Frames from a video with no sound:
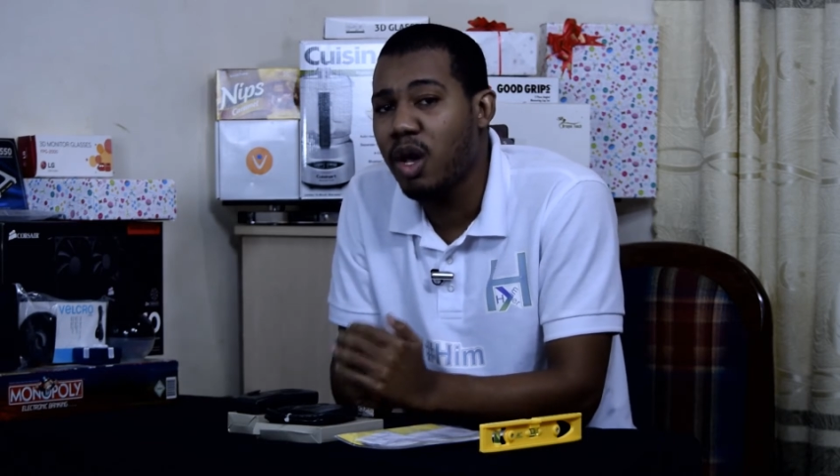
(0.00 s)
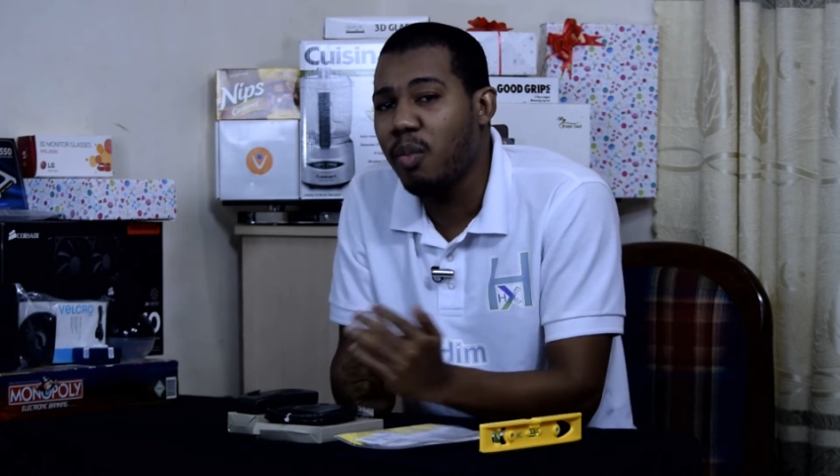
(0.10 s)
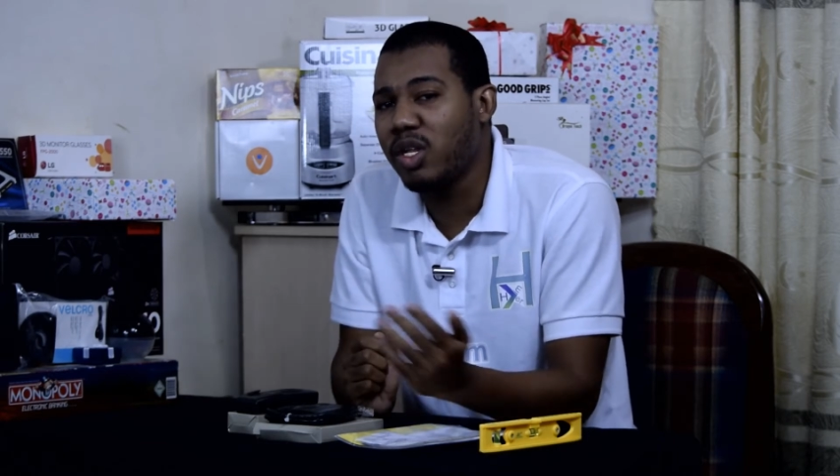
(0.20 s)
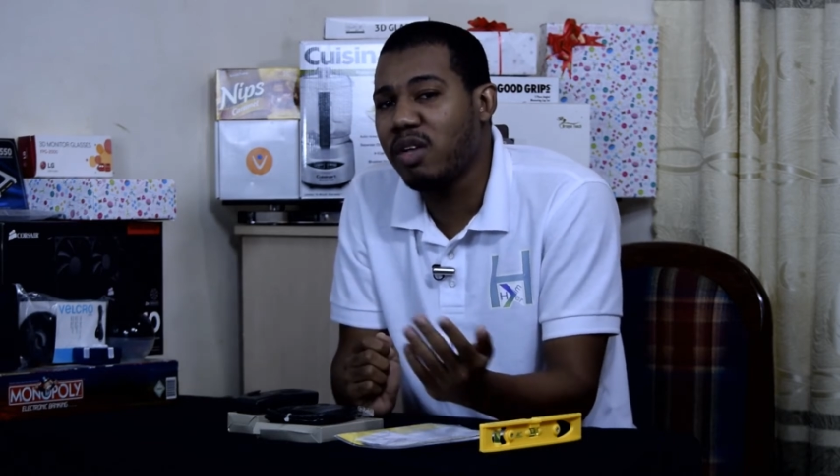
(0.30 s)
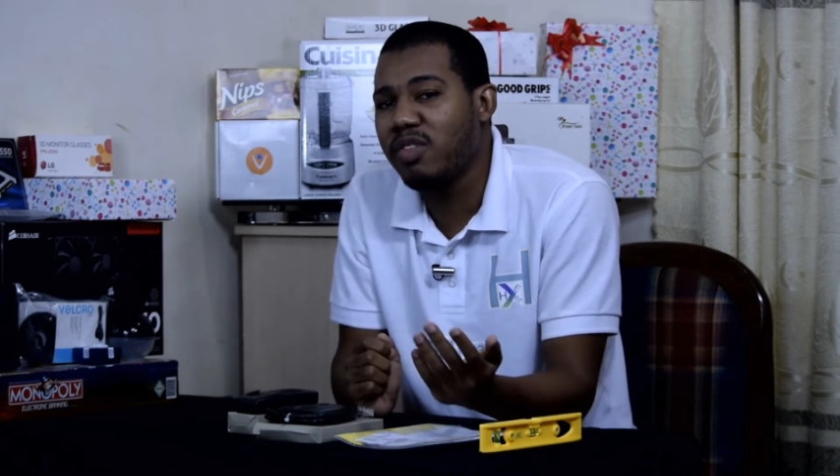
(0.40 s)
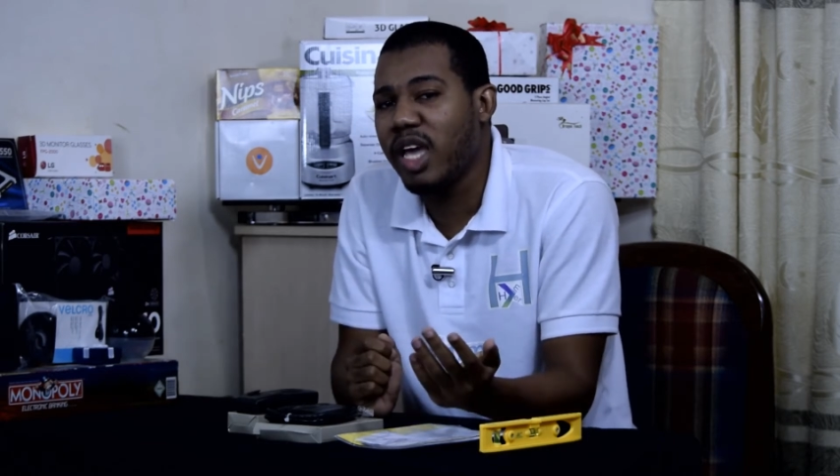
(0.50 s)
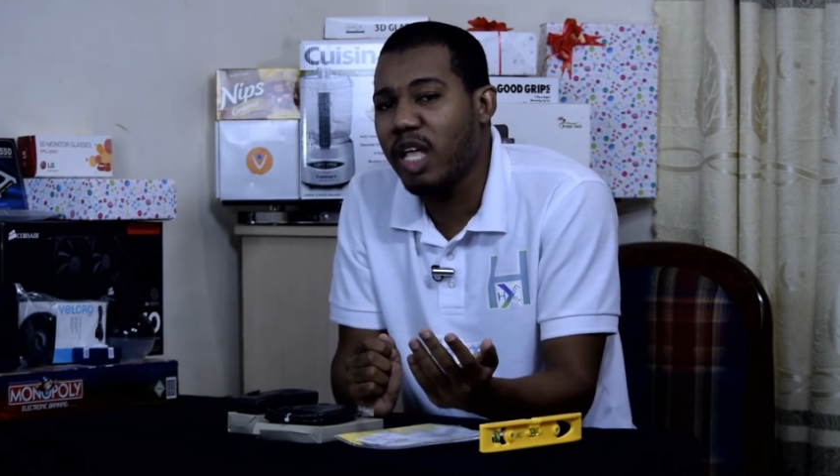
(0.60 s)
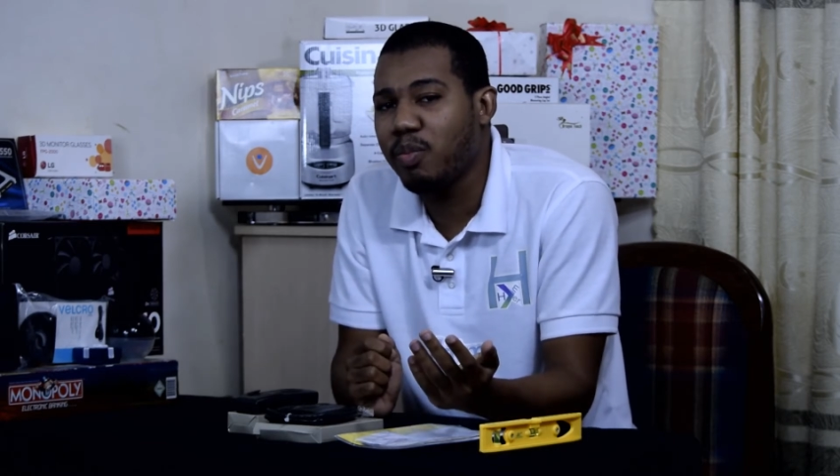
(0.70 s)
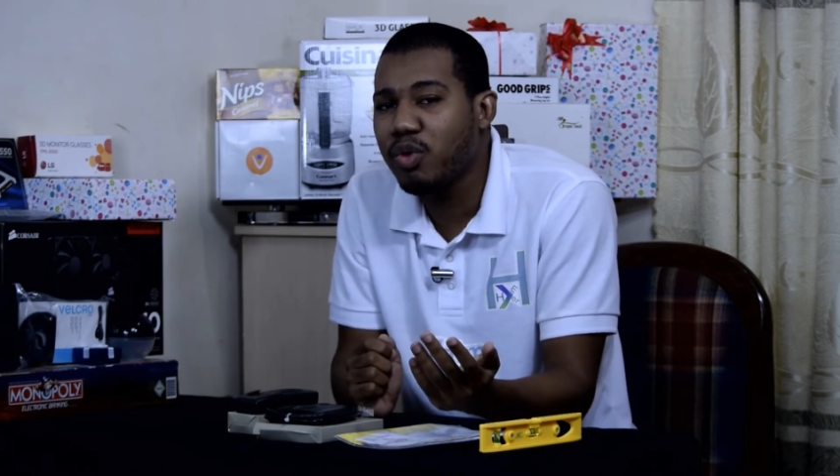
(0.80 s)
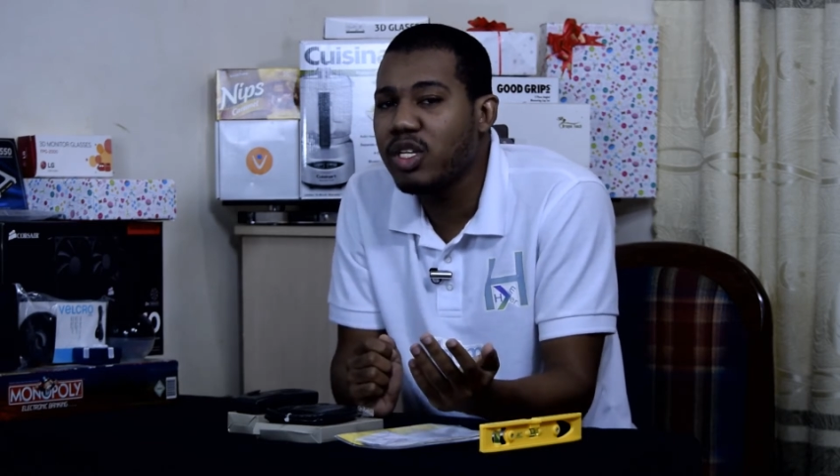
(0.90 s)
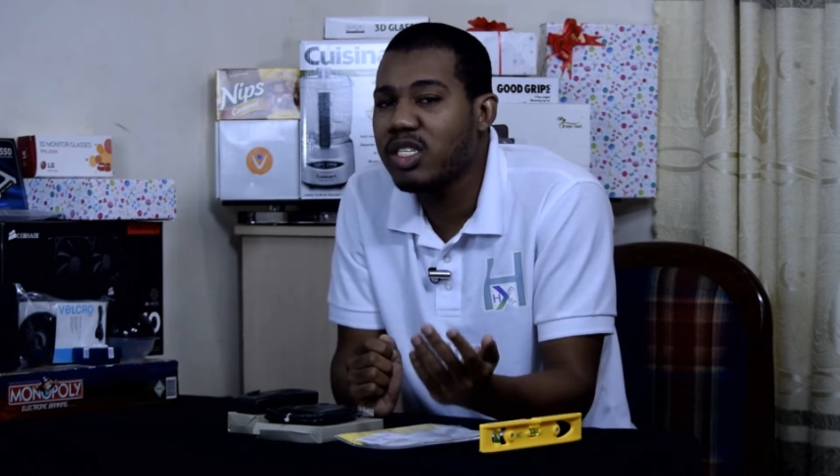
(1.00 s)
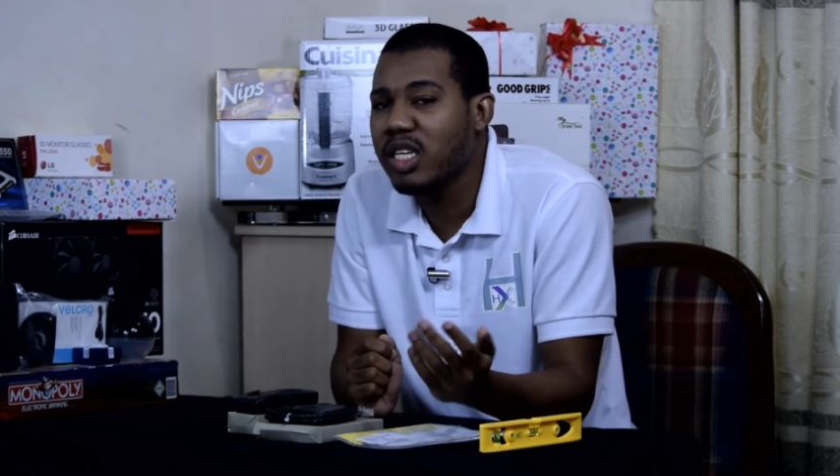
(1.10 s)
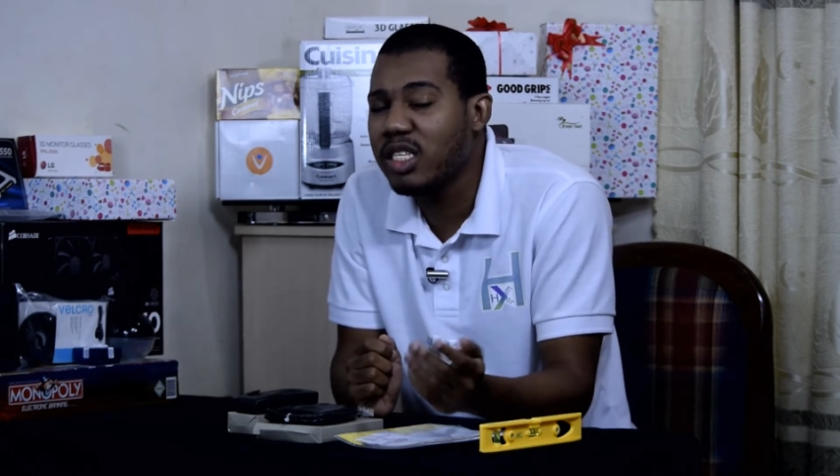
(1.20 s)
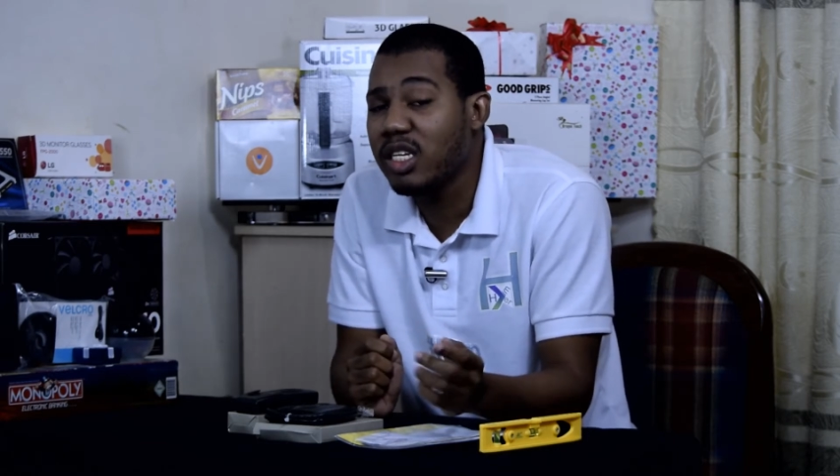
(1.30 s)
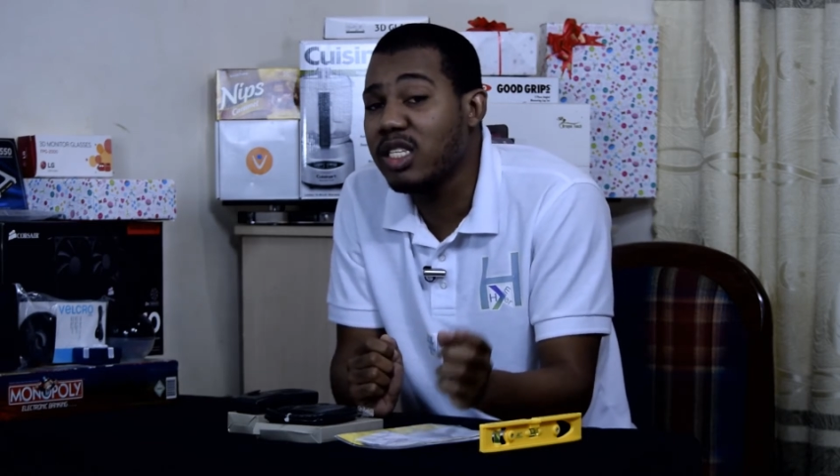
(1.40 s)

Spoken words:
but if they had put the sensor